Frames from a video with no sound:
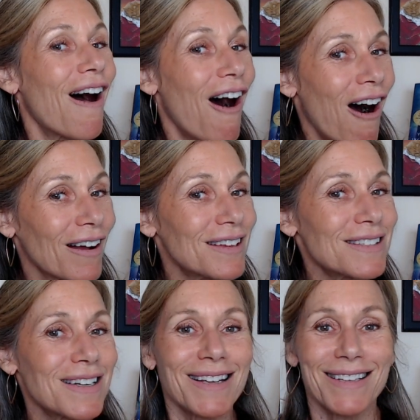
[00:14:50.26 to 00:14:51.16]

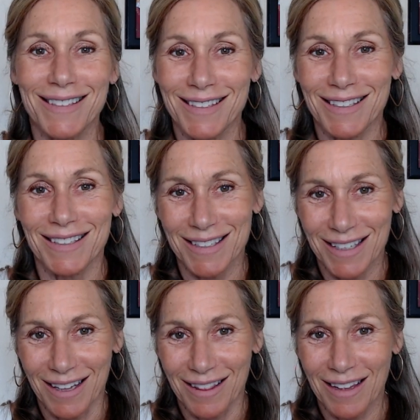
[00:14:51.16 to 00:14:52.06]
August
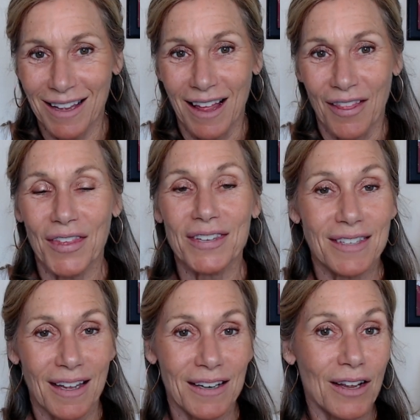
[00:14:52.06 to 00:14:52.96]
16th, the
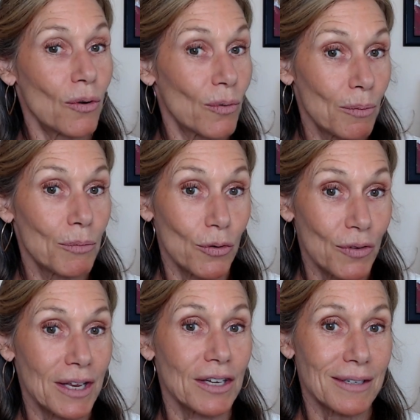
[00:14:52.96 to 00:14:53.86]
sun will
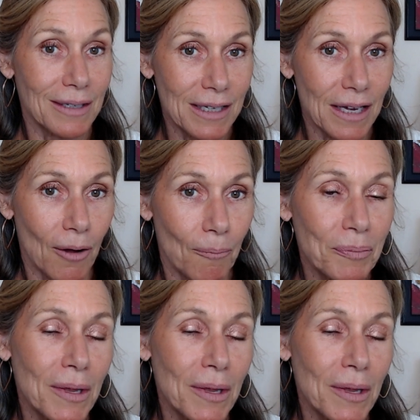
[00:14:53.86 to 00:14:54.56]
move into Leo.